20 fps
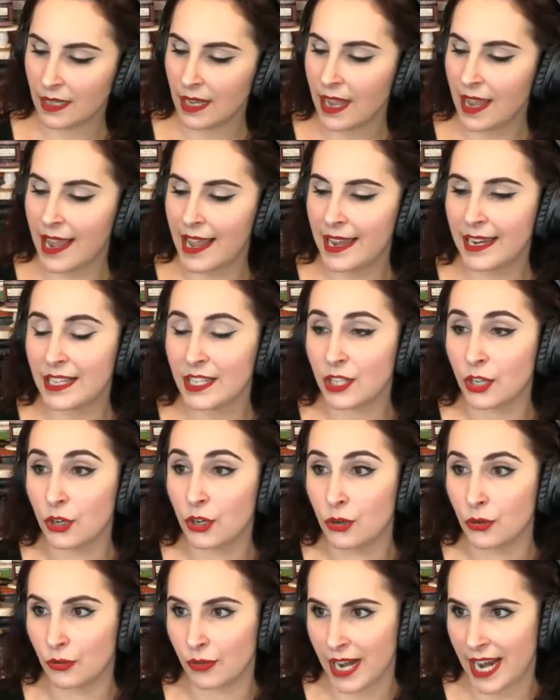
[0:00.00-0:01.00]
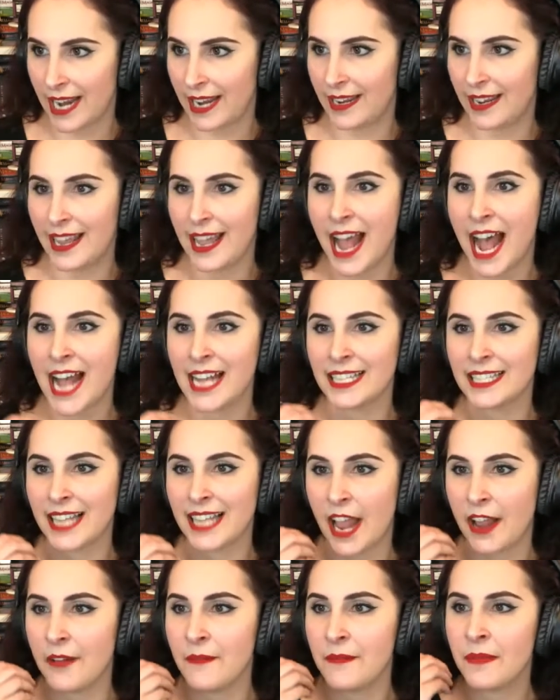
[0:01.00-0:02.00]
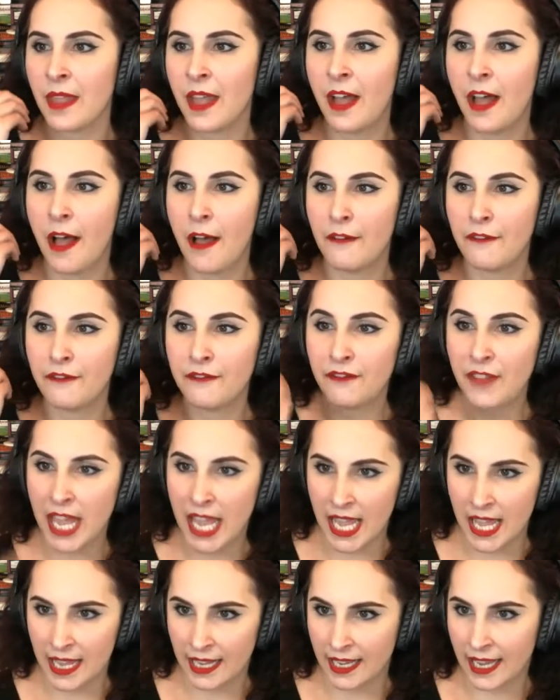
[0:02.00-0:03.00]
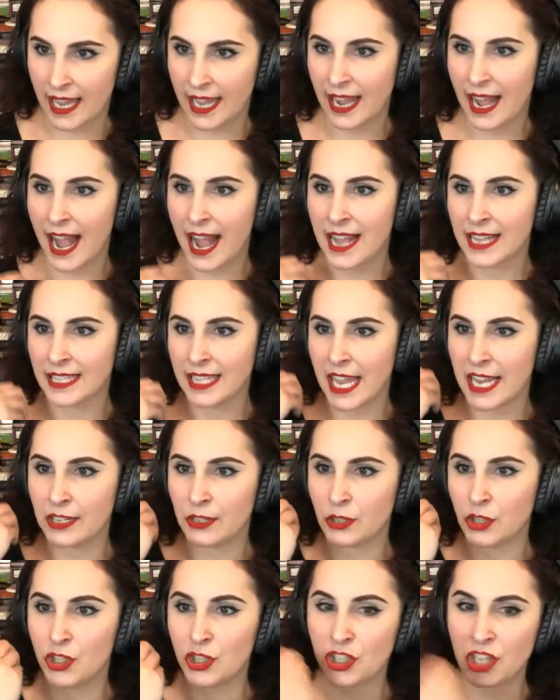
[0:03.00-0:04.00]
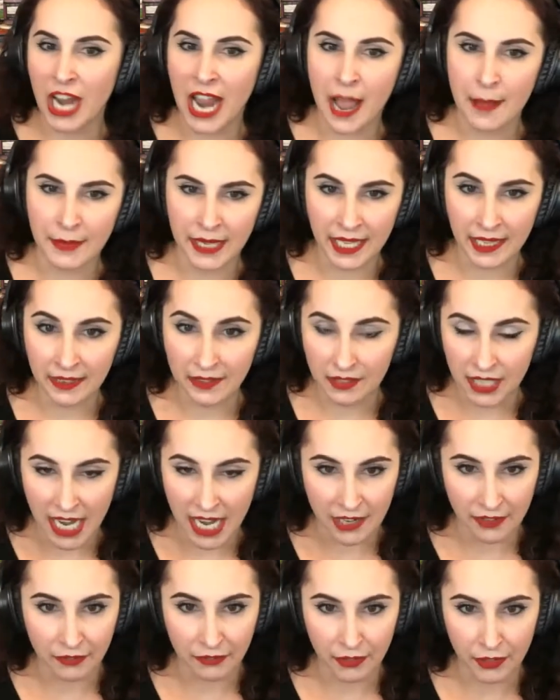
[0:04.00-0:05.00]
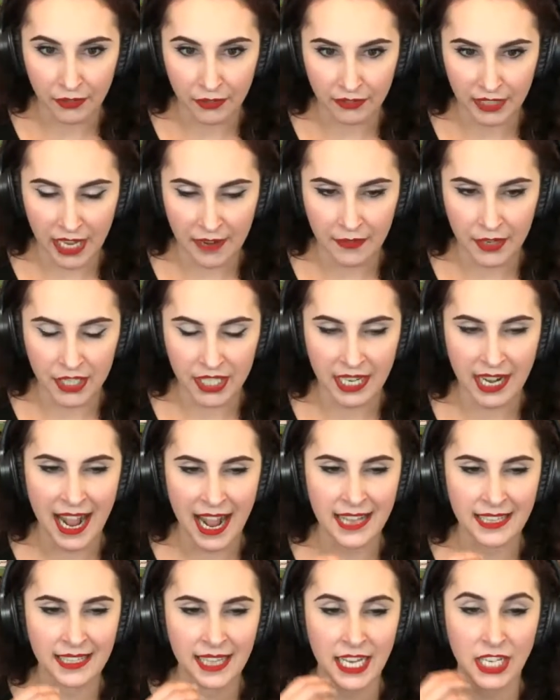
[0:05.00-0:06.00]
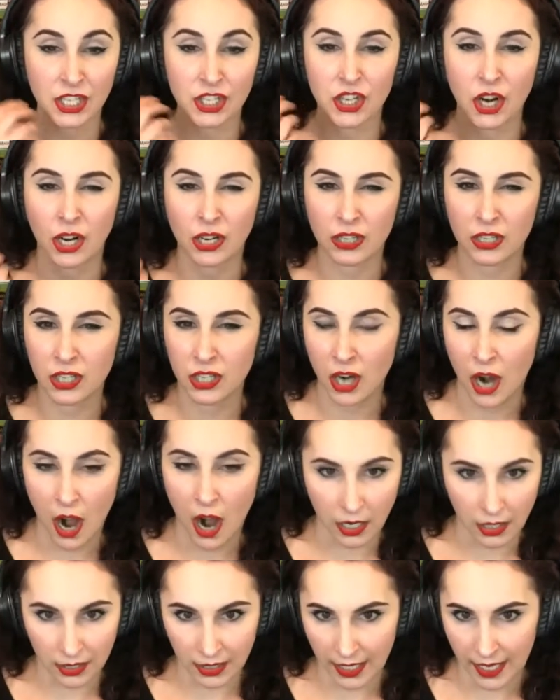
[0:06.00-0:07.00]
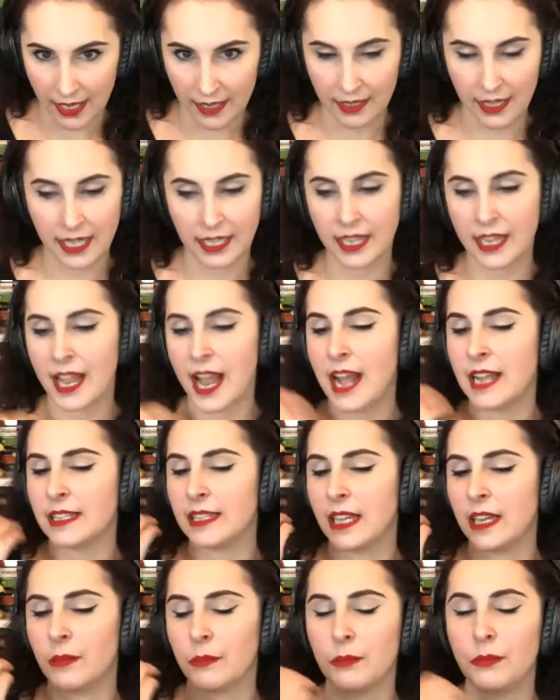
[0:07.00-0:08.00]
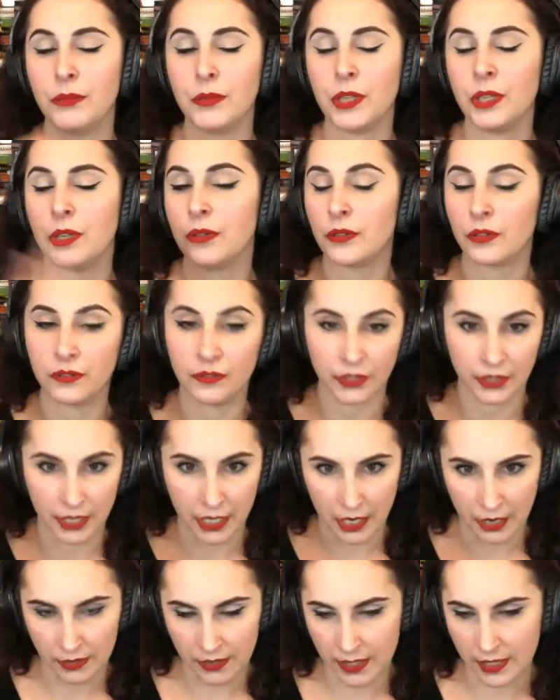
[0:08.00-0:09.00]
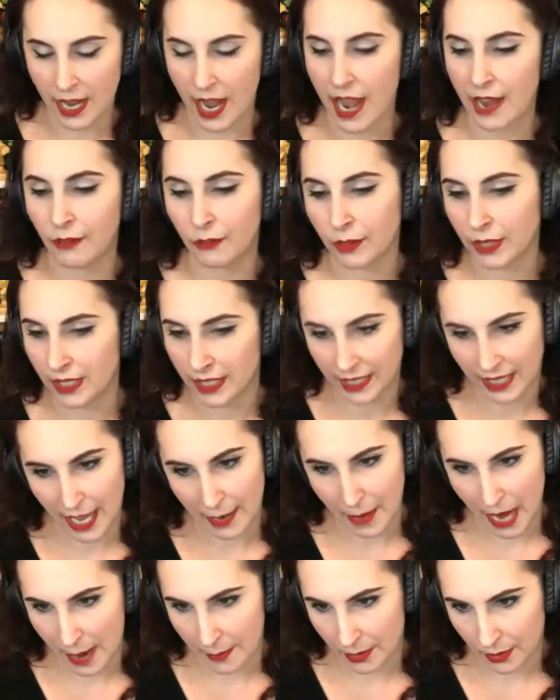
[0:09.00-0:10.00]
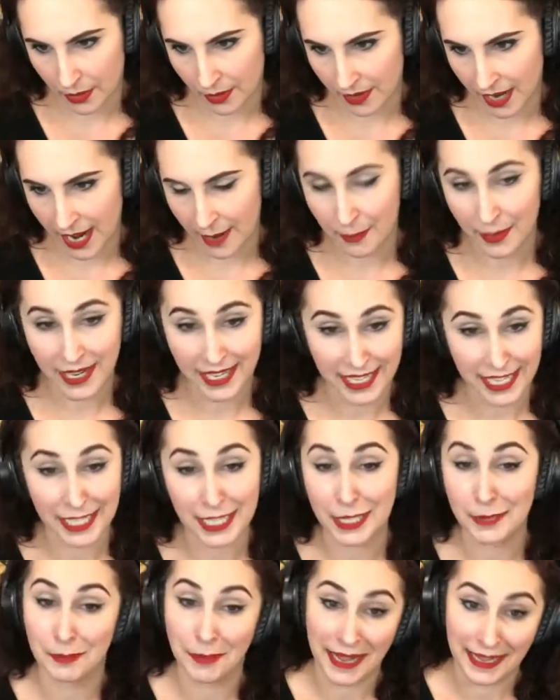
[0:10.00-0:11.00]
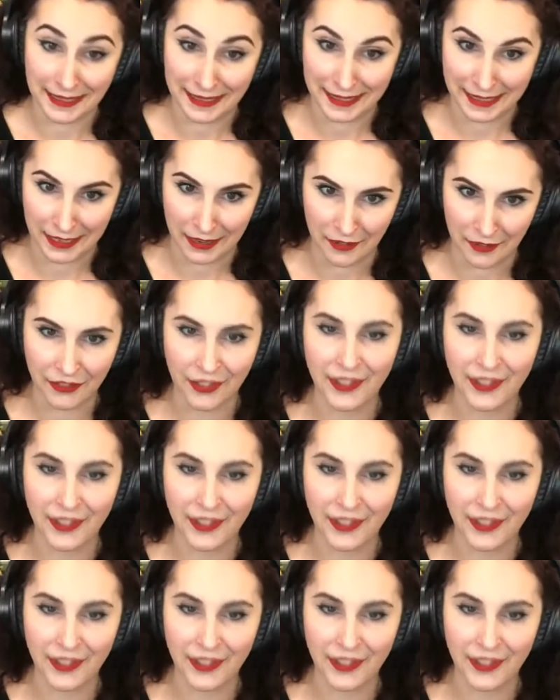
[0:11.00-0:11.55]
It is great. It has like fig. It has like jammy kind of fruit flavors. It has like dark chocolate. Like it has like beautiful notes. I really like Amarone, but it's expensive.